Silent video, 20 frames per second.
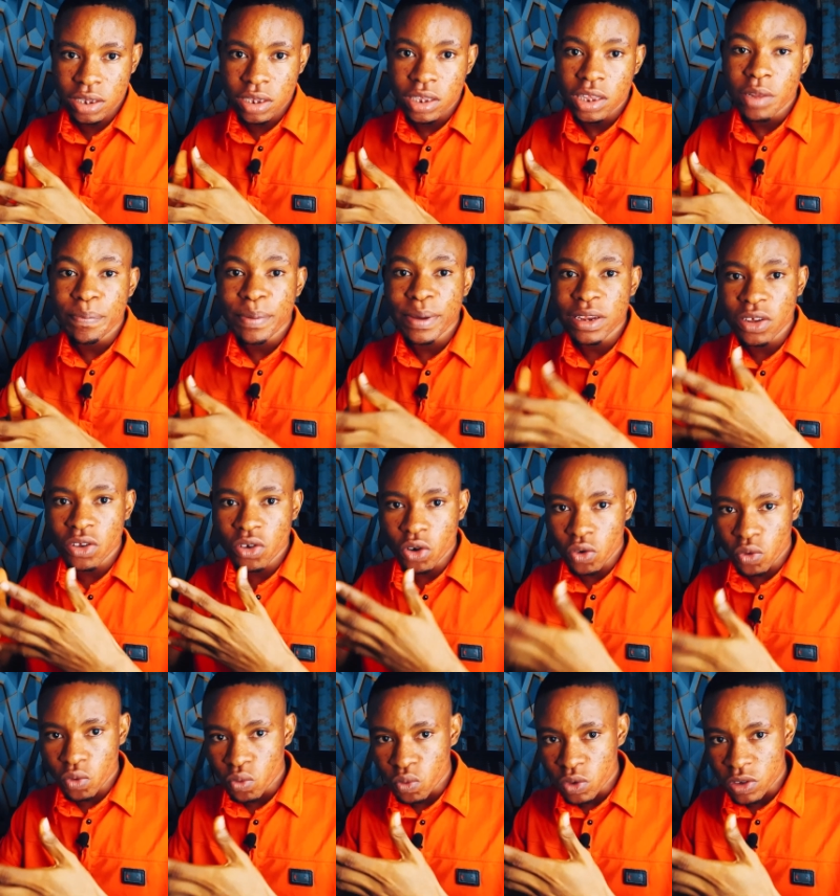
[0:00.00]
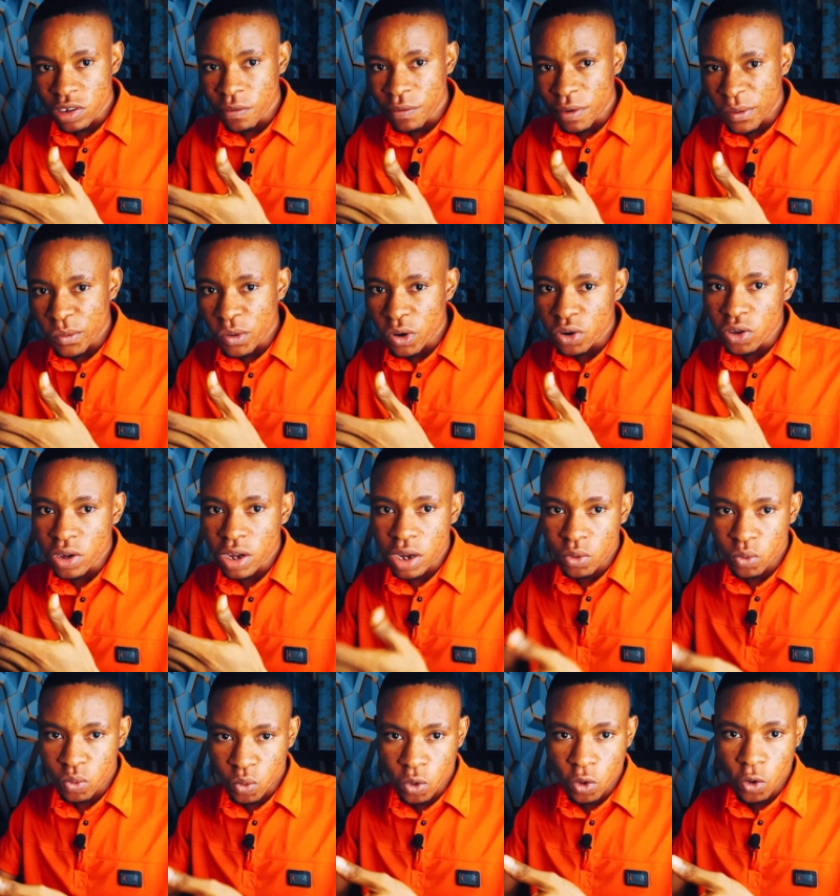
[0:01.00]
depending on whichever one you
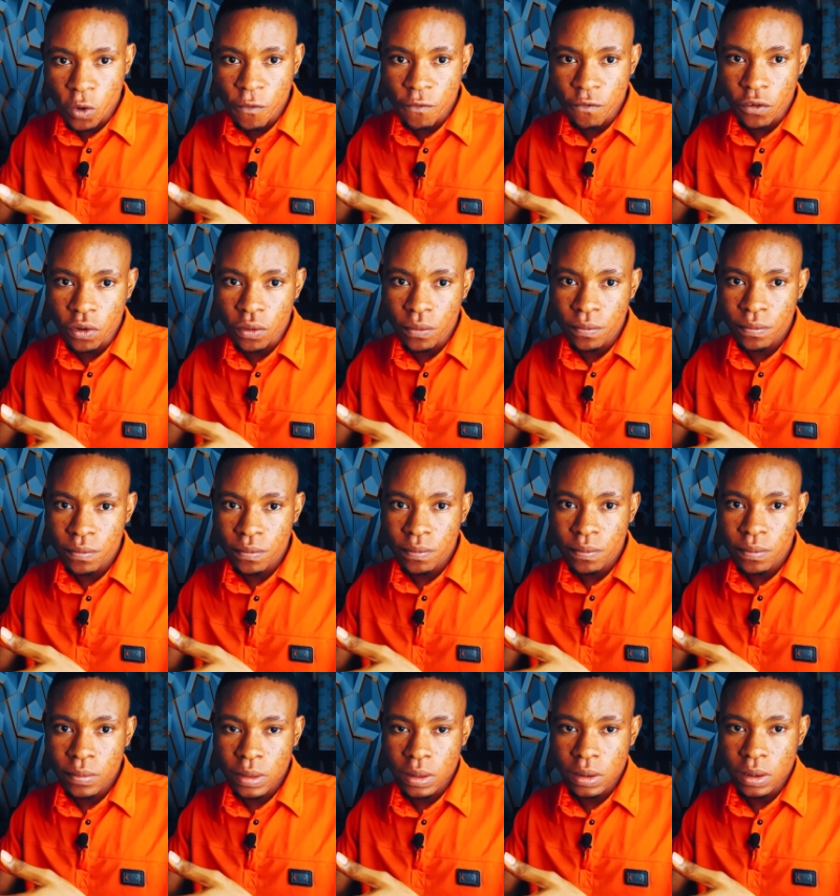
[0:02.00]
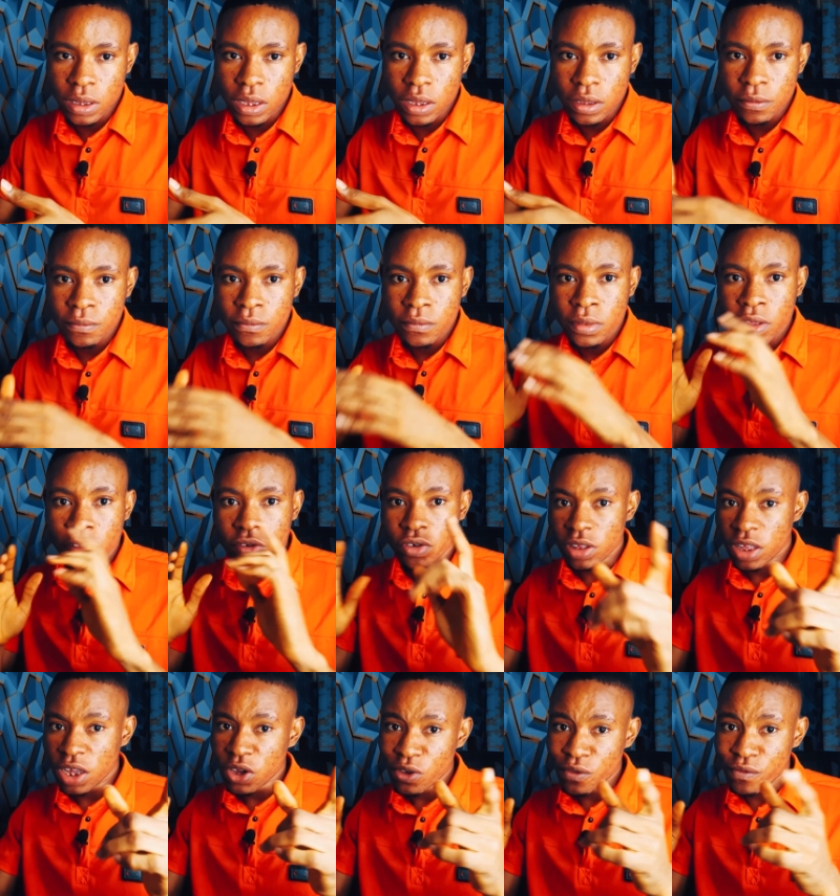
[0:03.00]
can go for. Okay, so
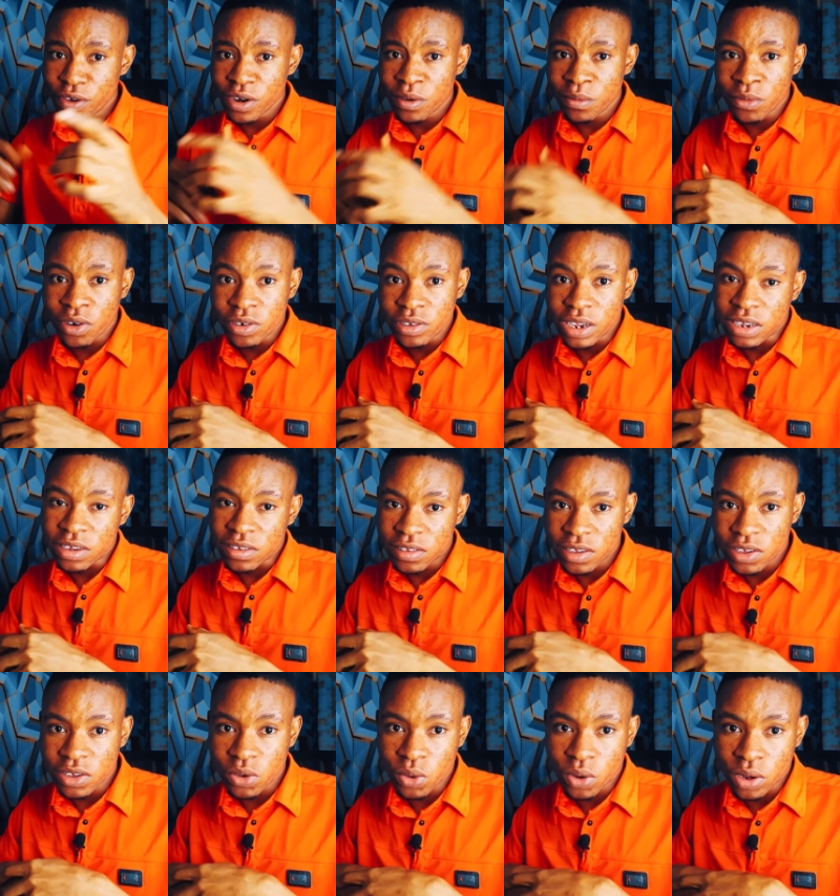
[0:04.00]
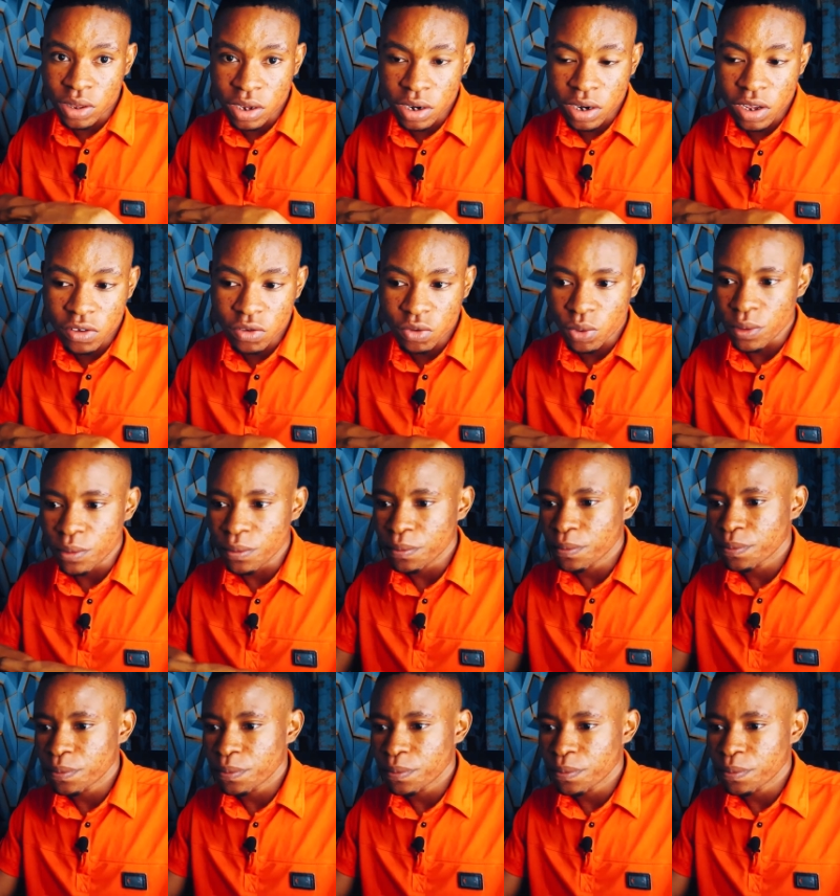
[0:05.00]
thank you very much, and see you on the next one.